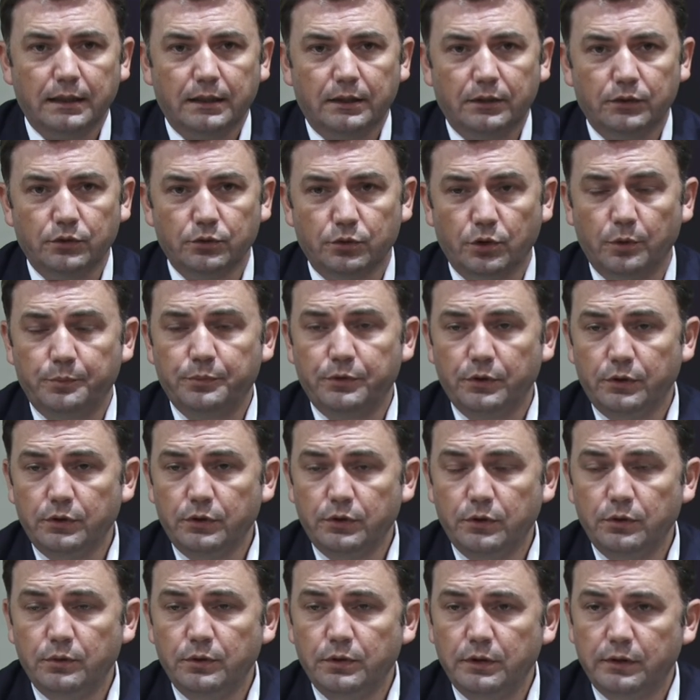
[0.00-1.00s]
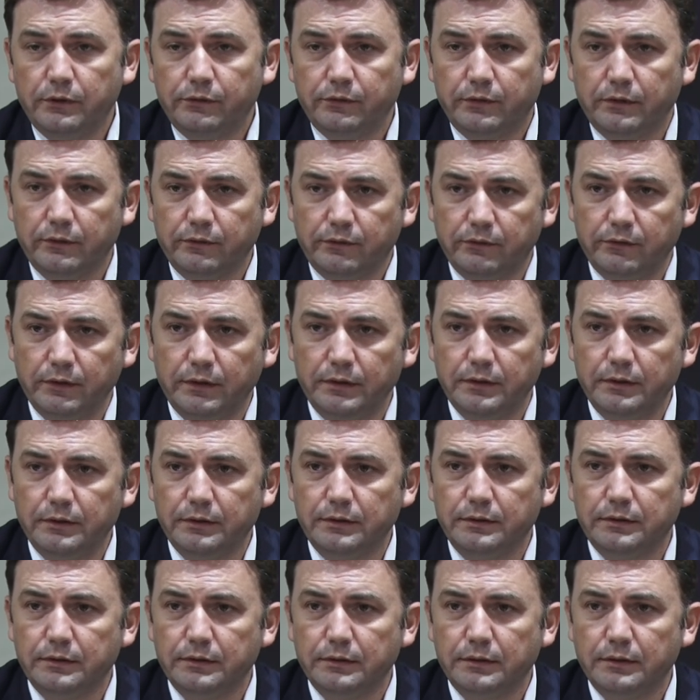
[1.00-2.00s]
European Union is considered
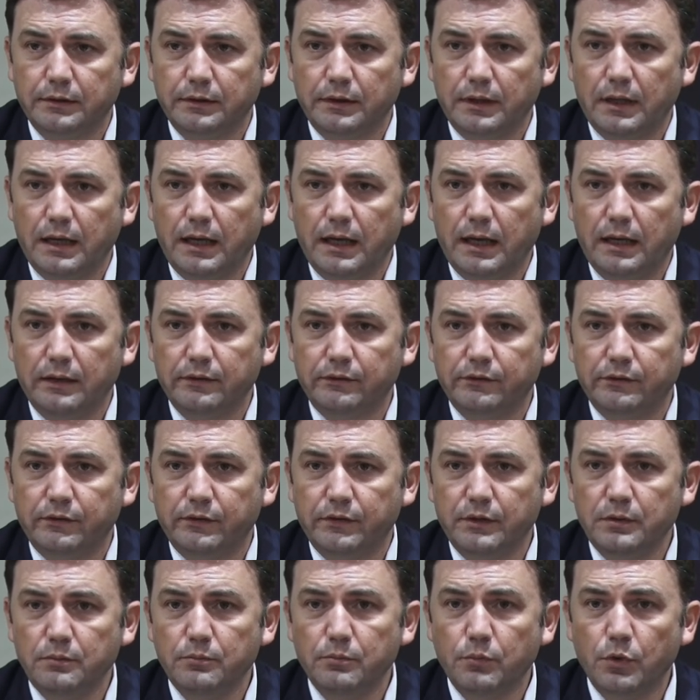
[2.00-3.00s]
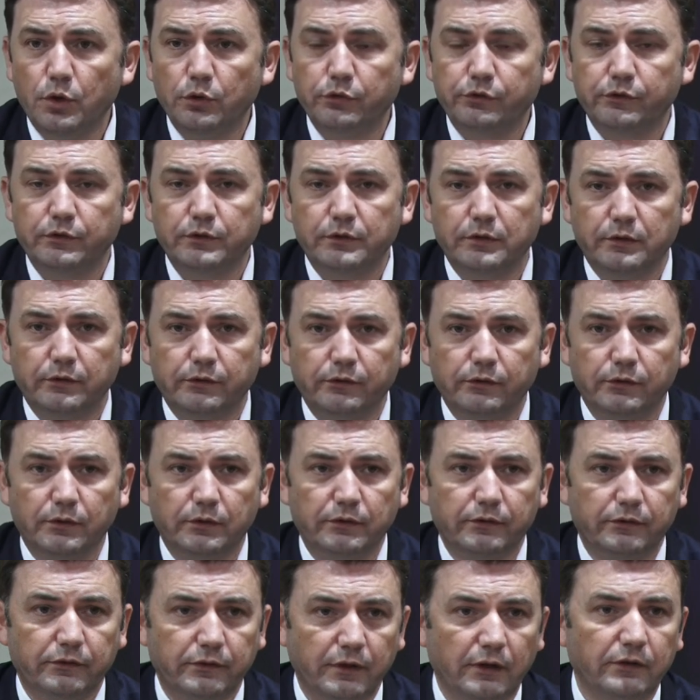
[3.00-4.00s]
as the most
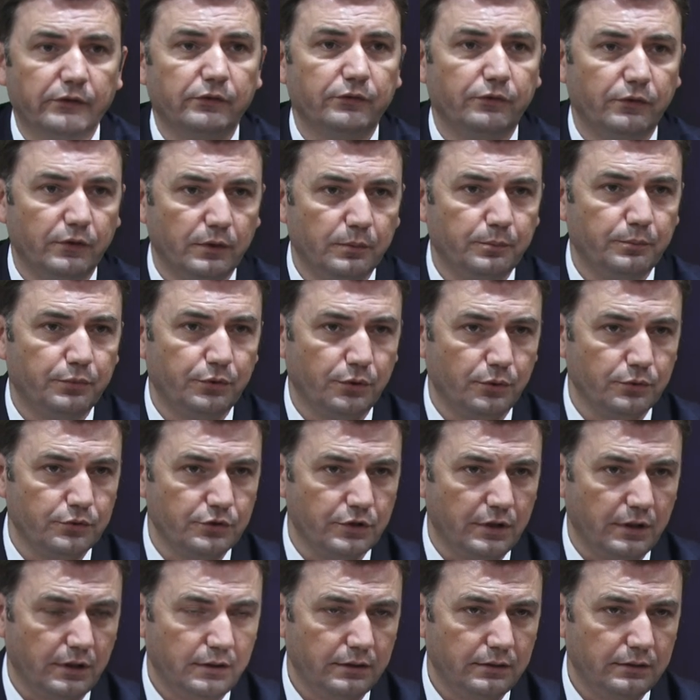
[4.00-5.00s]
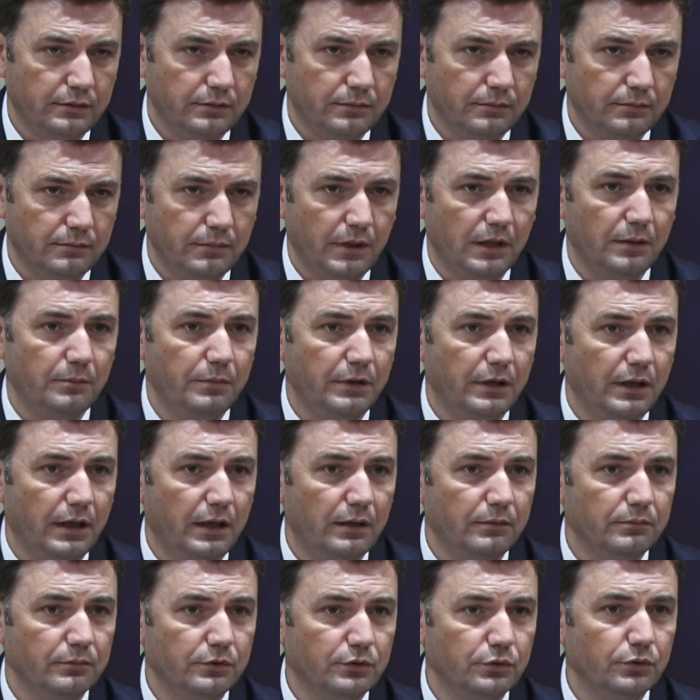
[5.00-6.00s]
successful project. Maybe
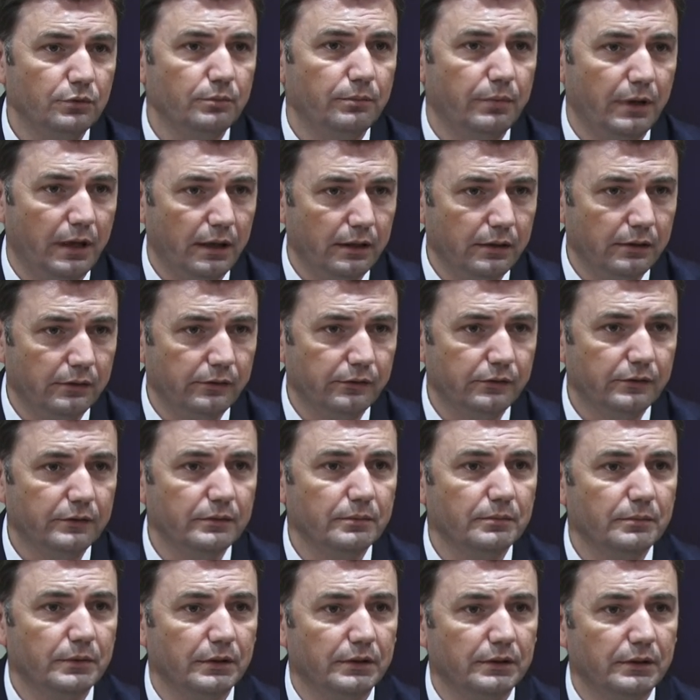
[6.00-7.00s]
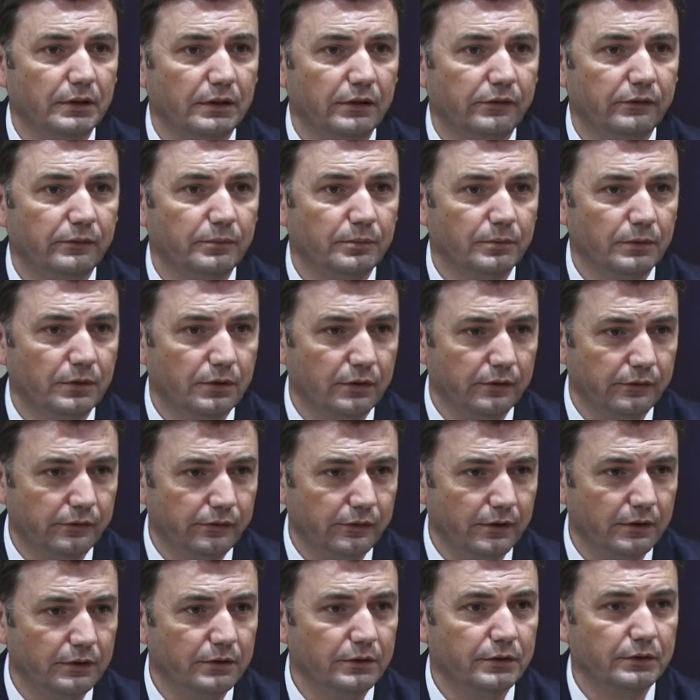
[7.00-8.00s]
I'm too biased, but it's
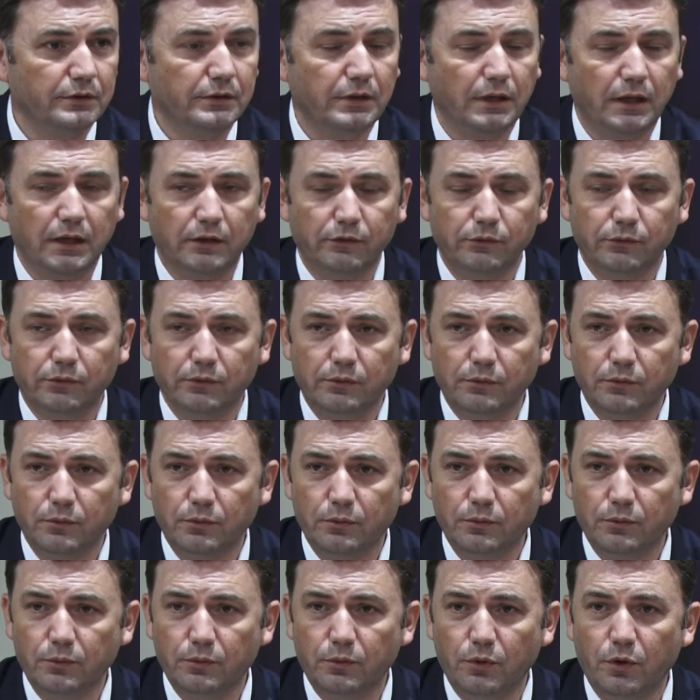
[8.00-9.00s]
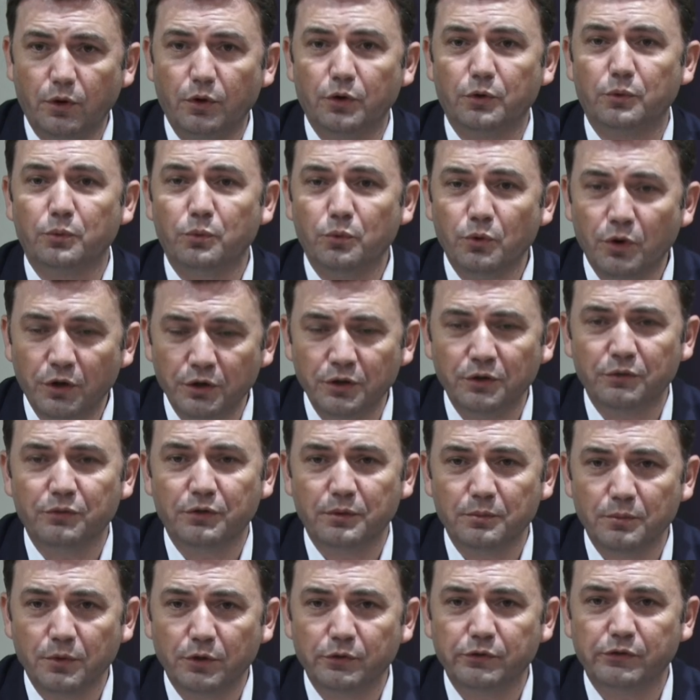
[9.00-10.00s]
considered as or one of the
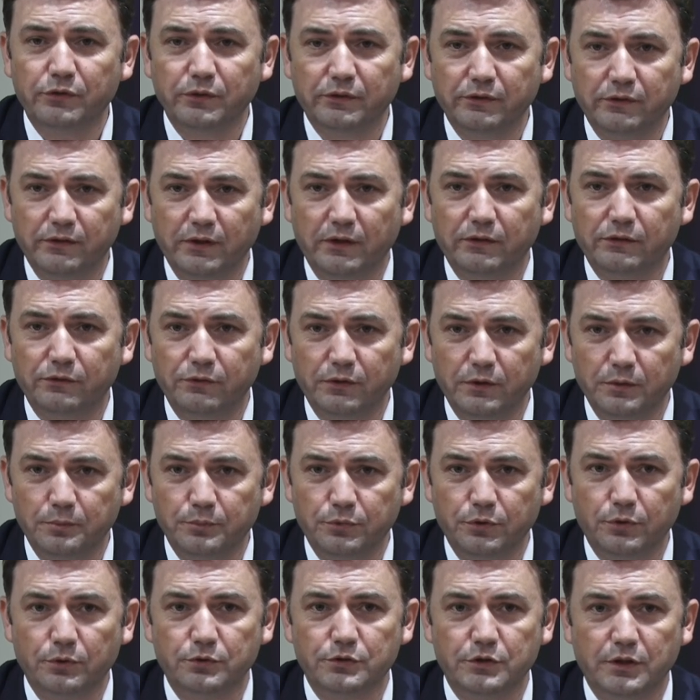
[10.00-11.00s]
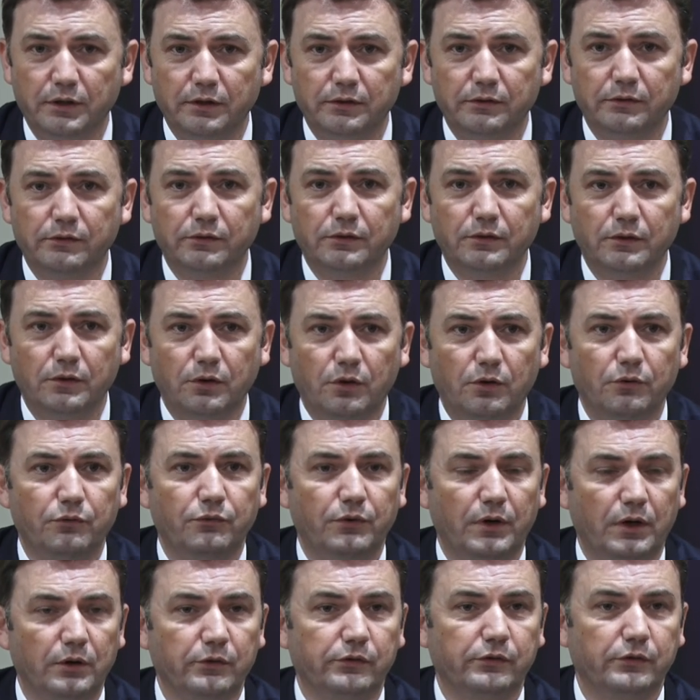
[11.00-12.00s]
most successful projects of
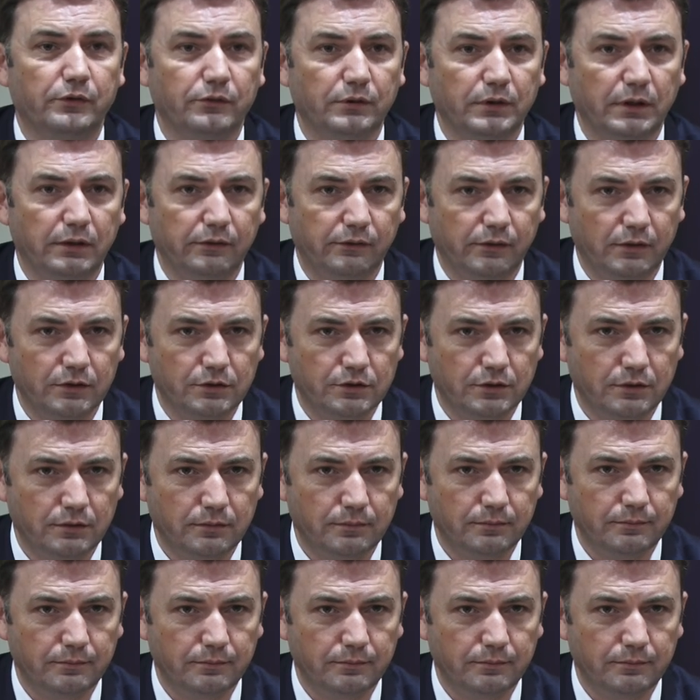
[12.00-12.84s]
our civilization.